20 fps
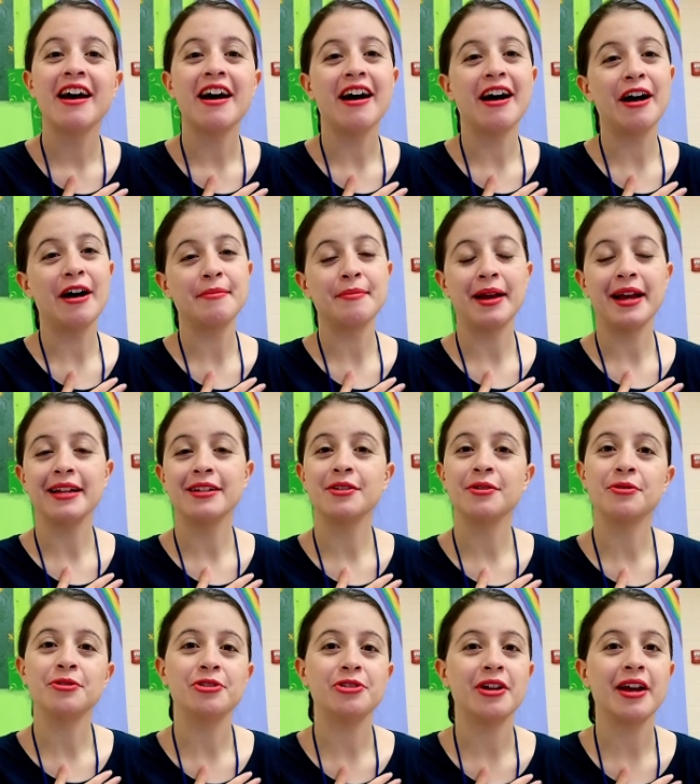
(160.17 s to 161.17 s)
I
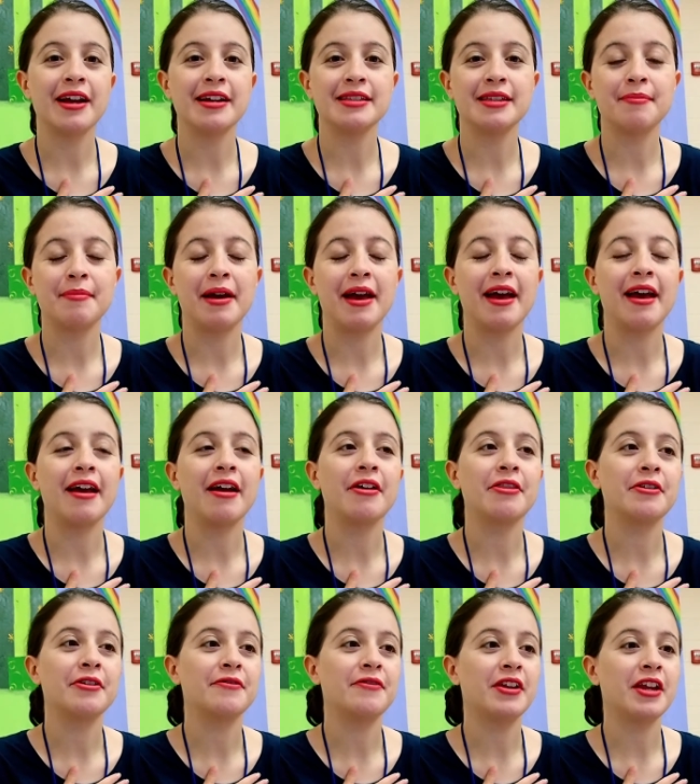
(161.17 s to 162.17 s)
told you guys in my
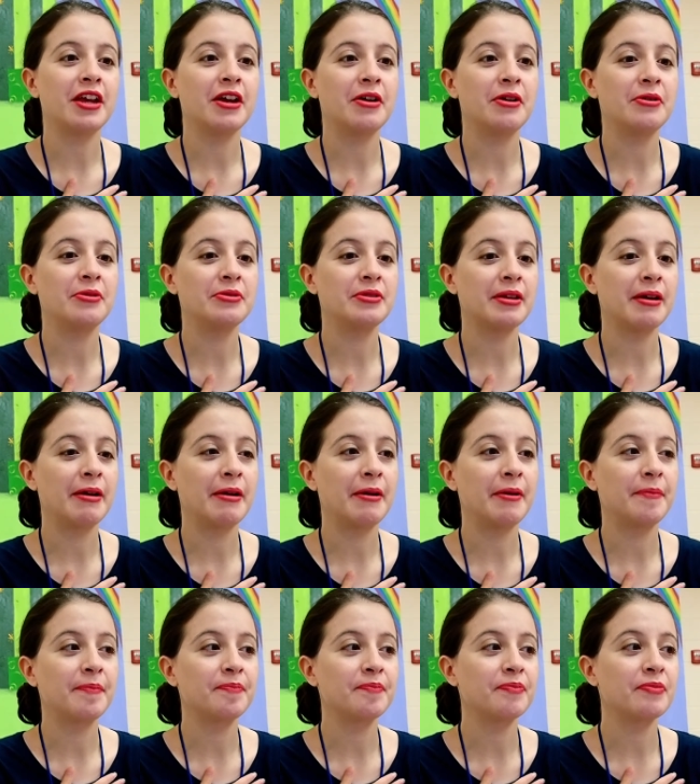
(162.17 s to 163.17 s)
other videos
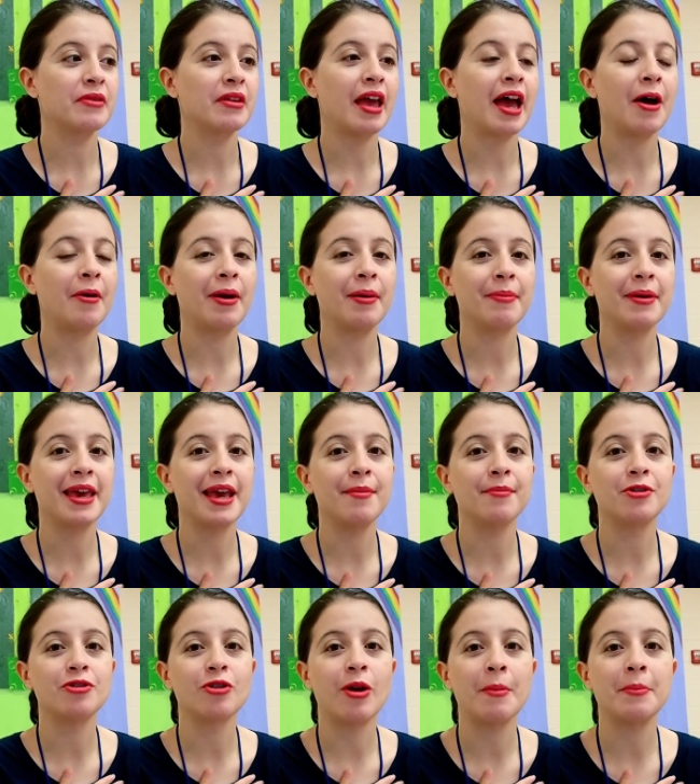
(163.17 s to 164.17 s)
how I became
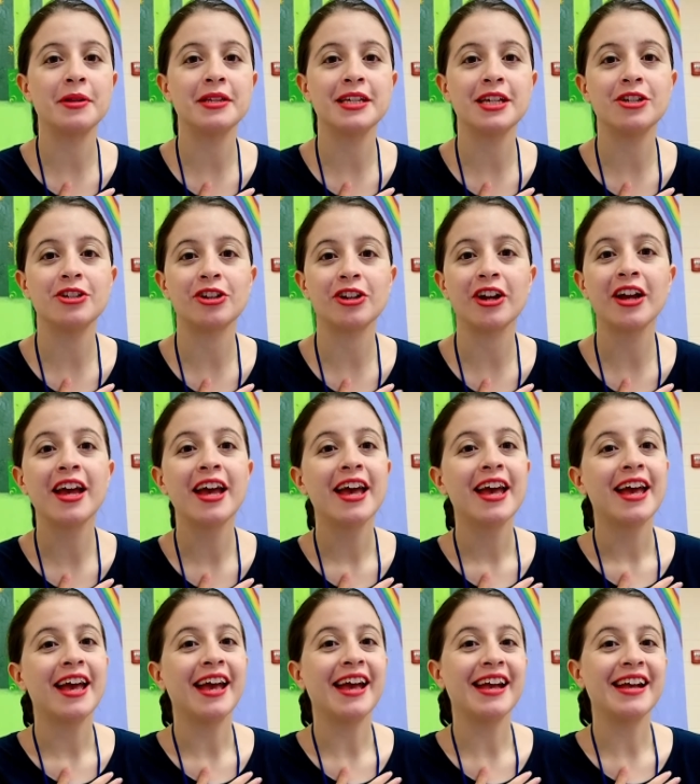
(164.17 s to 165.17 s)
a drama teacher
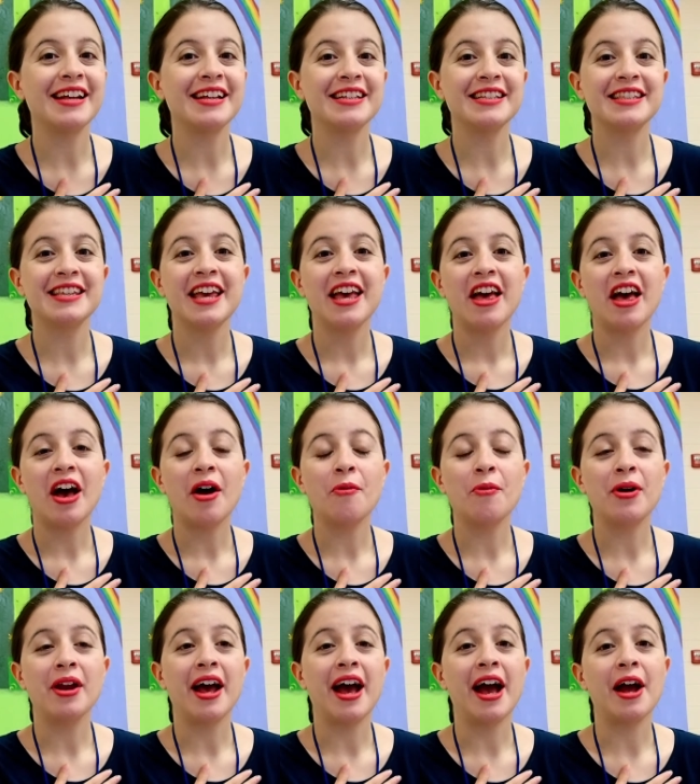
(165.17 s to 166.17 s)
is
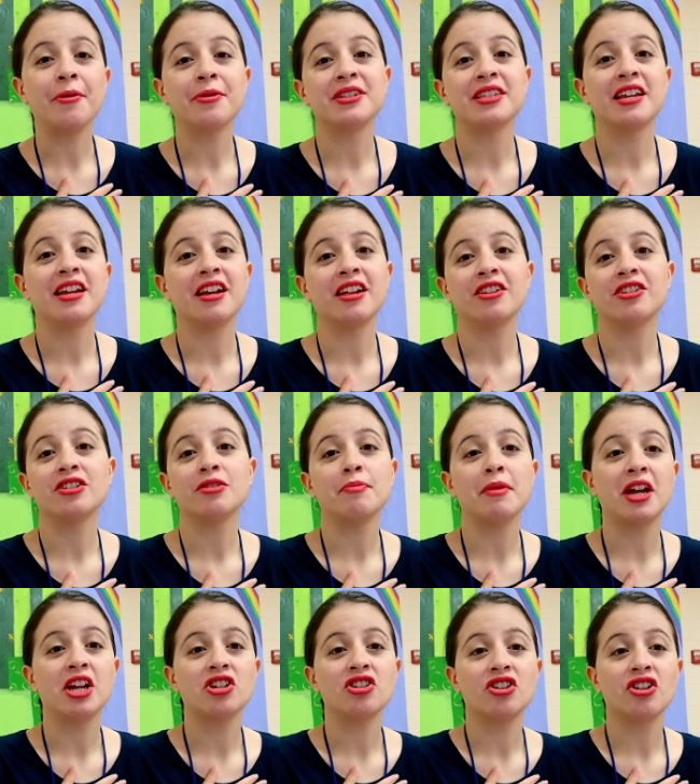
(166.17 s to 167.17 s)
when I was an English
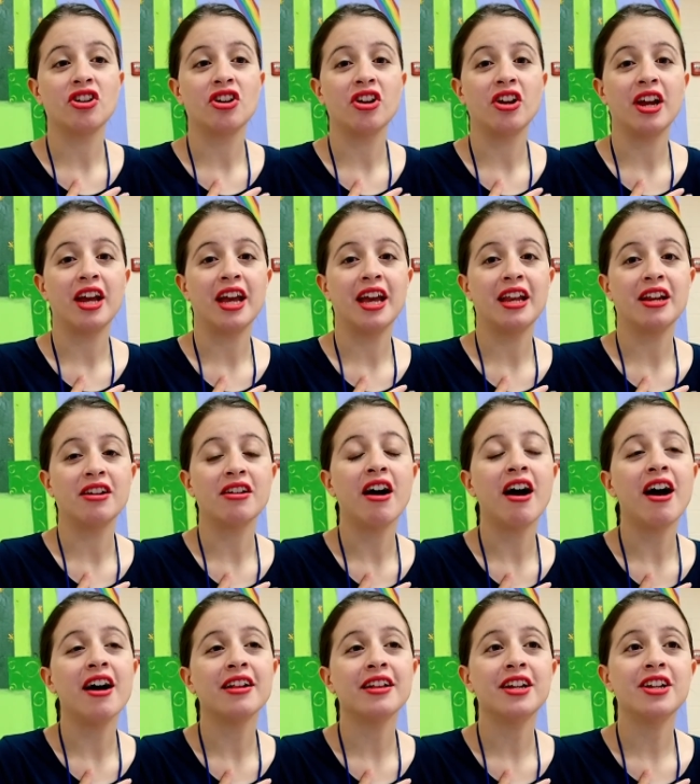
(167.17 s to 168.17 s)
major in
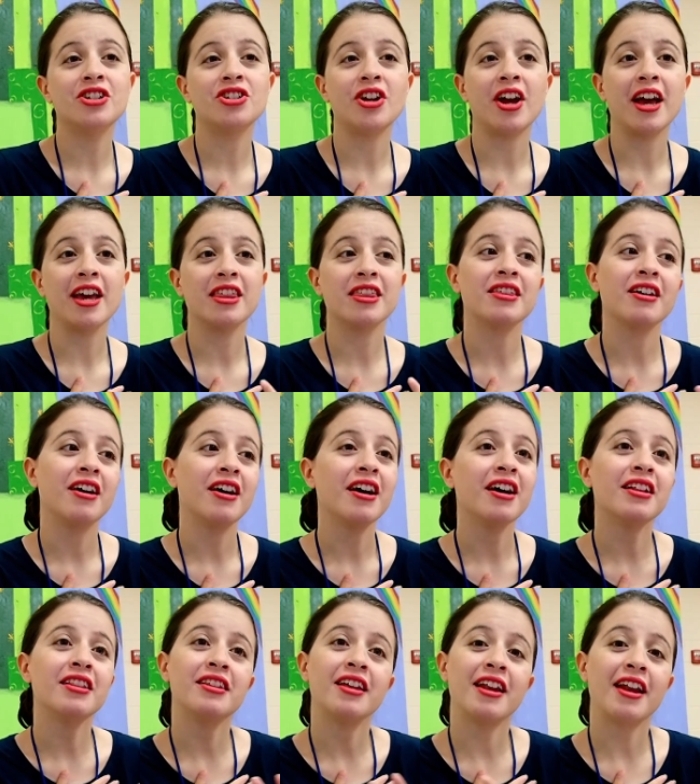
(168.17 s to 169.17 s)
college. I
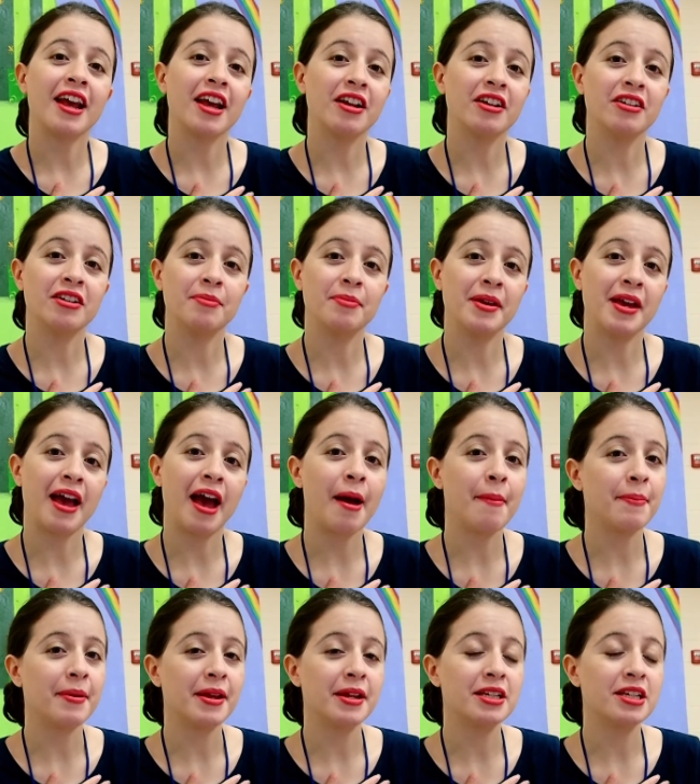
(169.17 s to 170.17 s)
thought that I could be
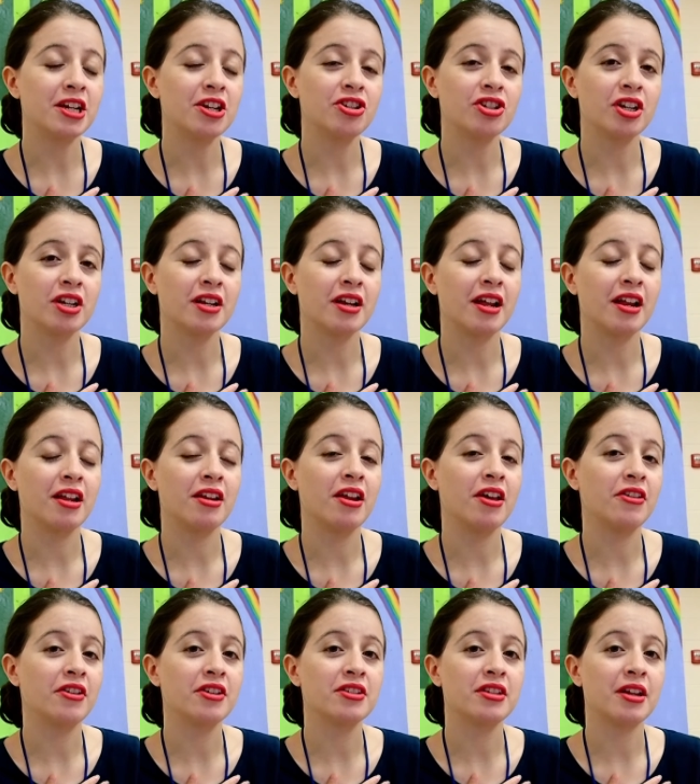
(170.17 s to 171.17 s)
happy teaching
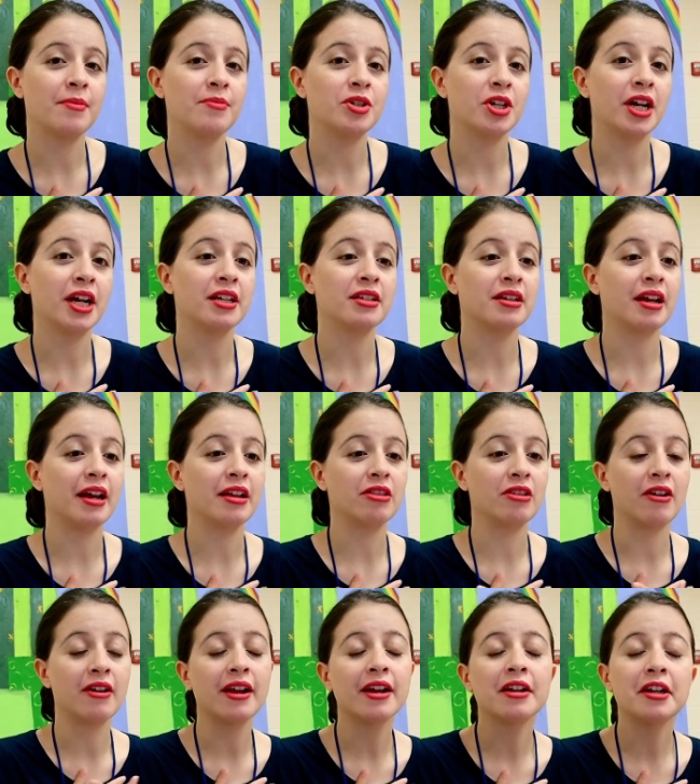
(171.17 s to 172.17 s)
another subject. I
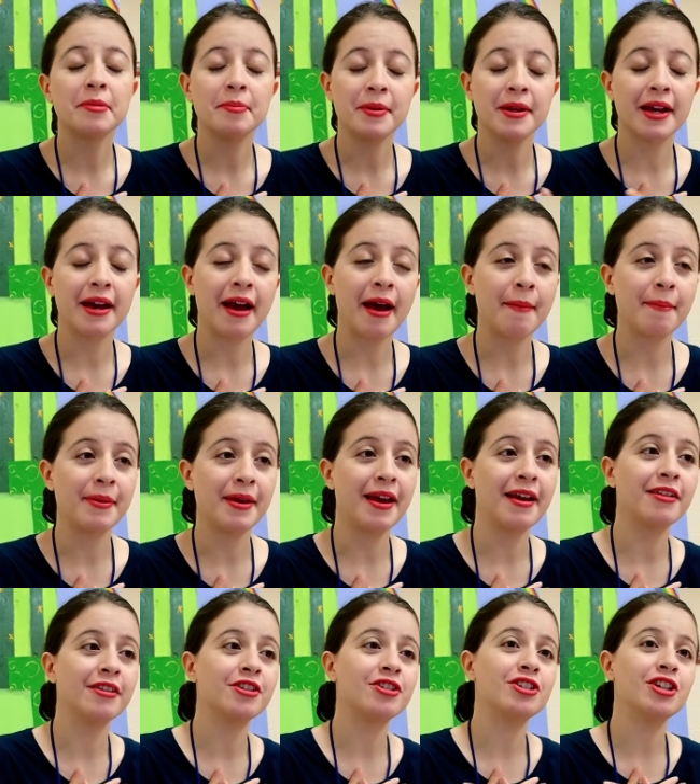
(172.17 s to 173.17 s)
thought I could be a happy
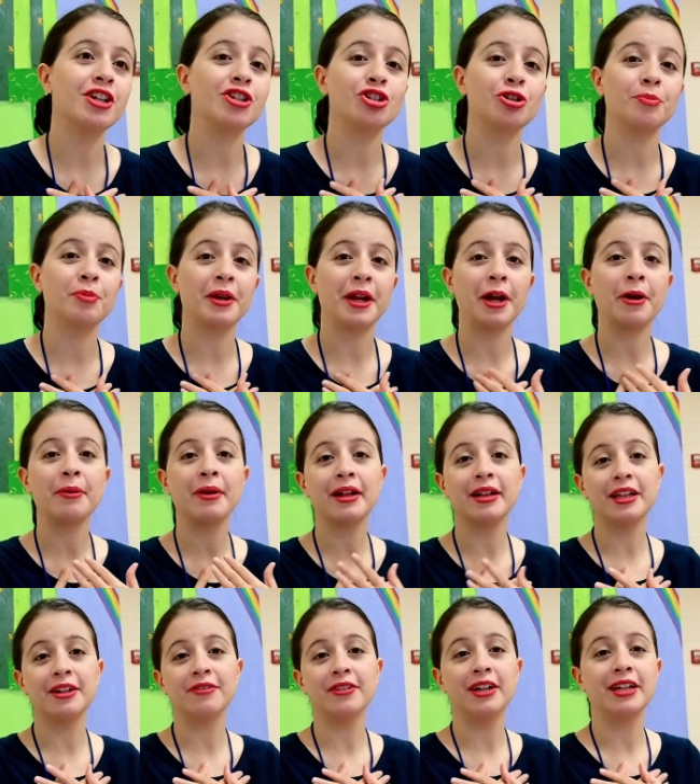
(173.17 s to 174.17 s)
English teacher, but I
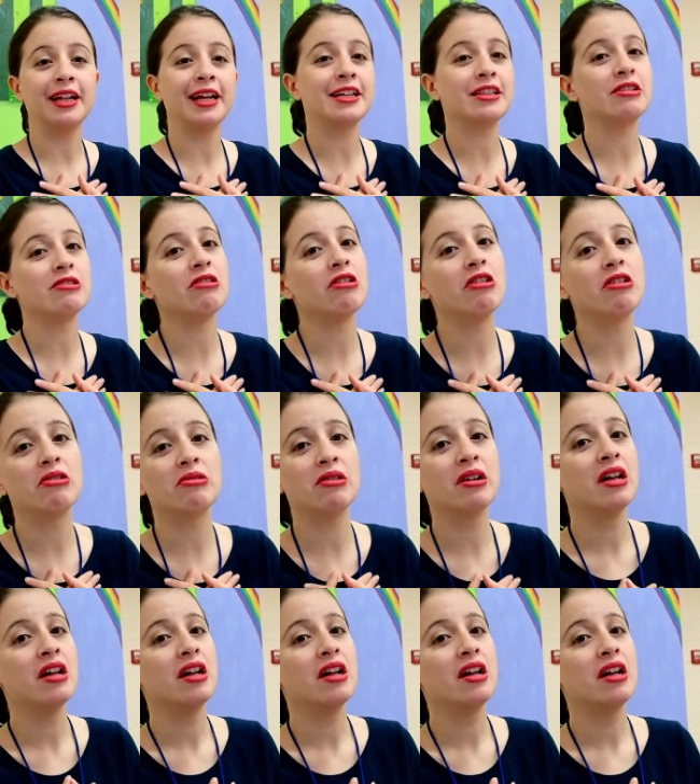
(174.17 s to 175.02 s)
quickly realized no,